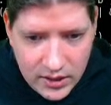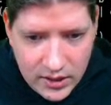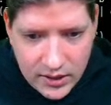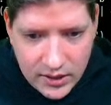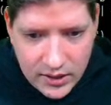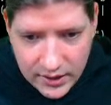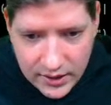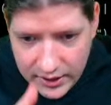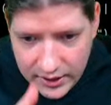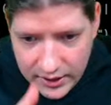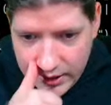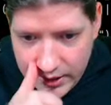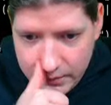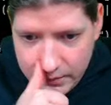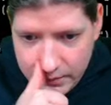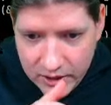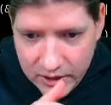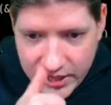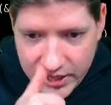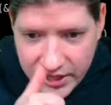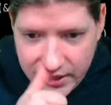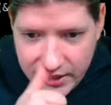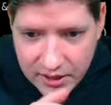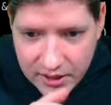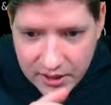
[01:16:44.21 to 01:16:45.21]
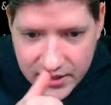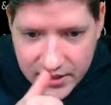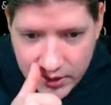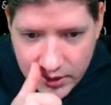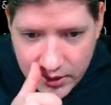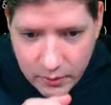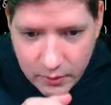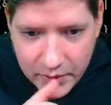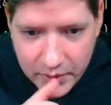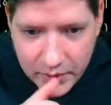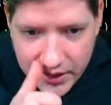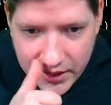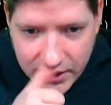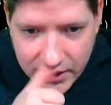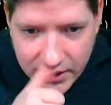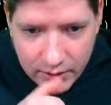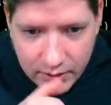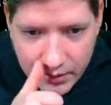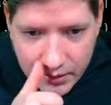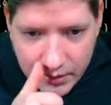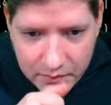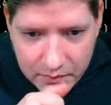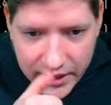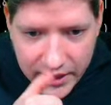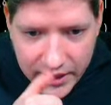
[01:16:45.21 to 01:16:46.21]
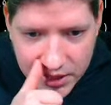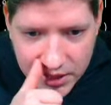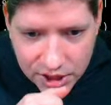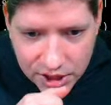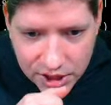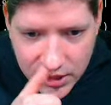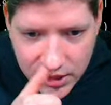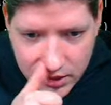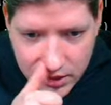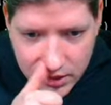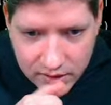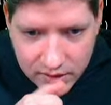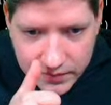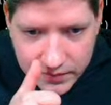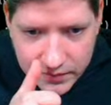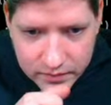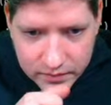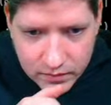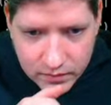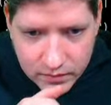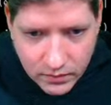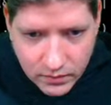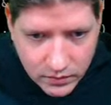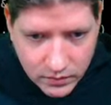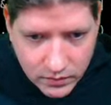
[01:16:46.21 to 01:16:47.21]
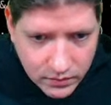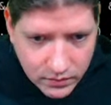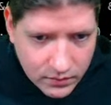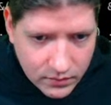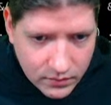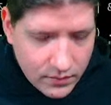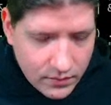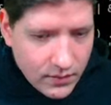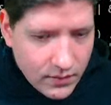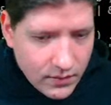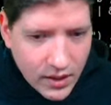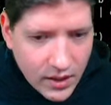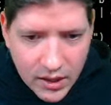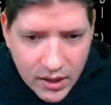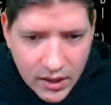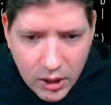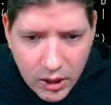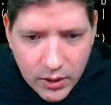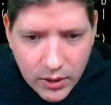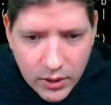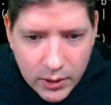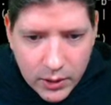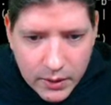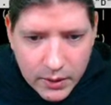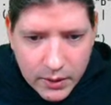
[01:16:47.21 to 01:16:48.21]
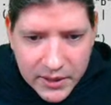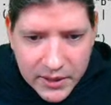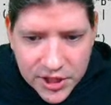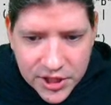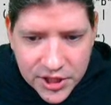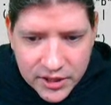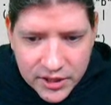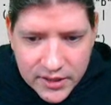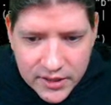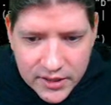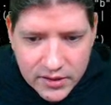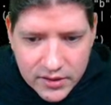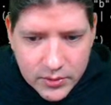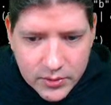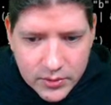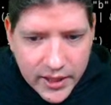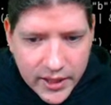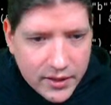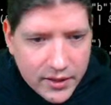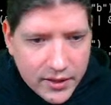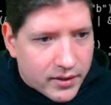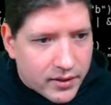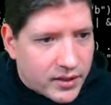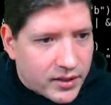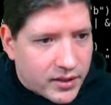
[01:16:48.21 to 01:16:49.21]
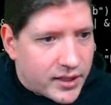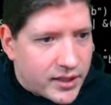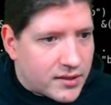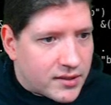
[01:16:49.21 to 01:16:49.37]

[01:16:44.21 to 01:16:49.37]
Okay, so but our matching doesn't do anything yet.